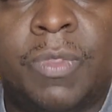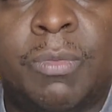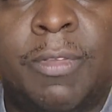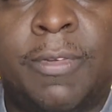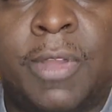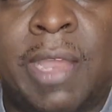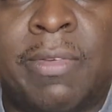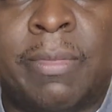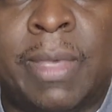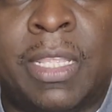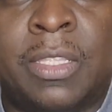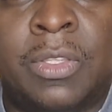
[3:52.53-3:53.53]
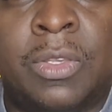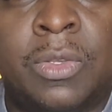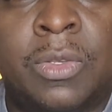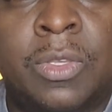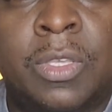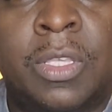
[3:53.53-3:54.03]
before everybody
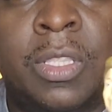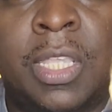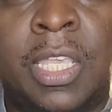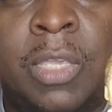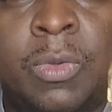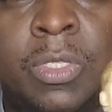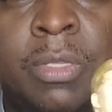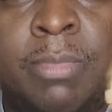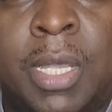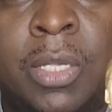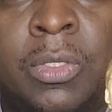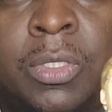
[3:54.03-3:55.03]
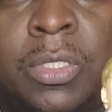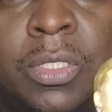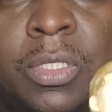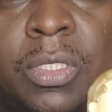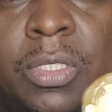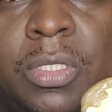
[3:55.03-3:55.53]
knew that he was the boss.
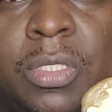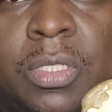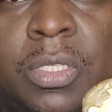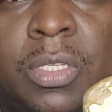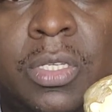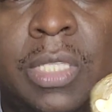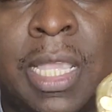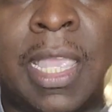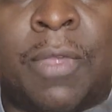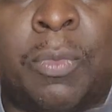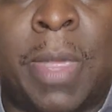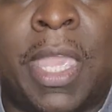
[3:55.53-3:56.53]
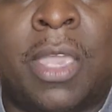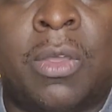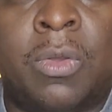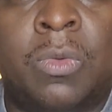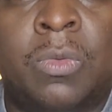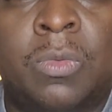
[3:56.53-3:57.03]
Like everybody at
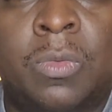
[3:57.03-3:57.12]
home.